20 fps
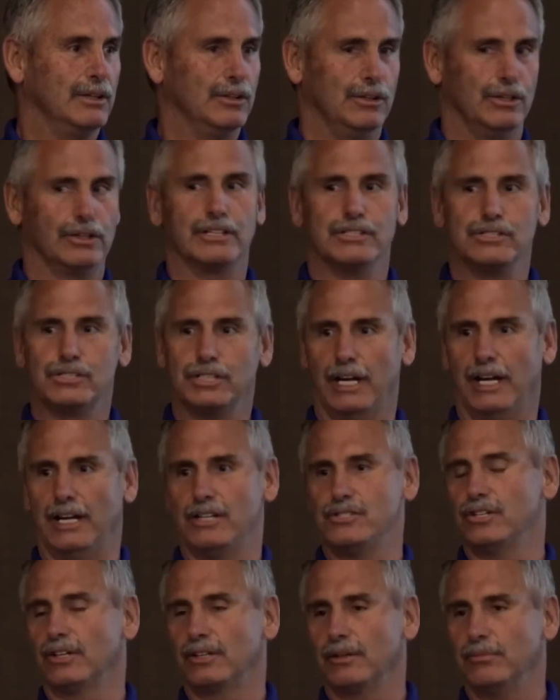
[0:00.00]
You can
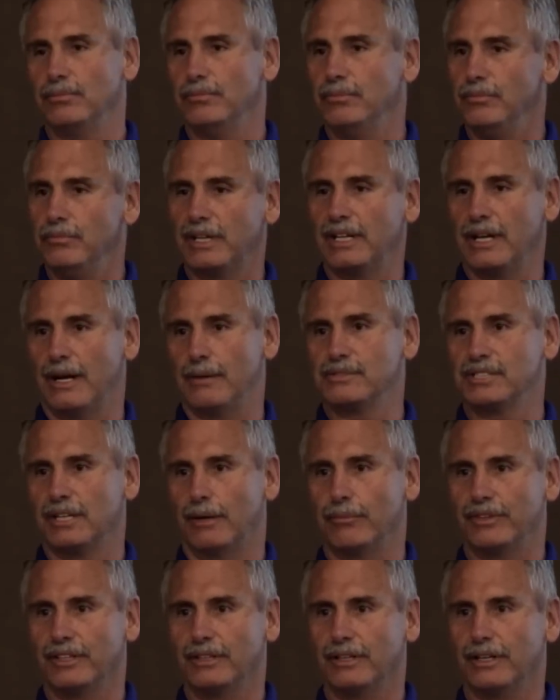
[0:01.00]
change, you can become
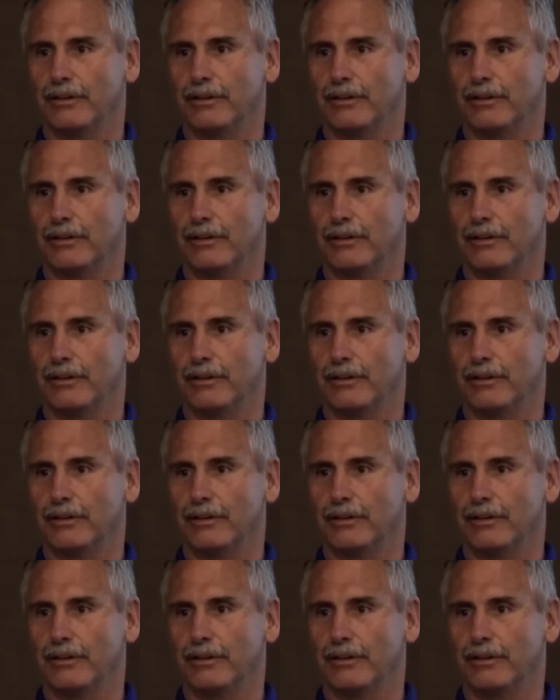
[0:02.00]
something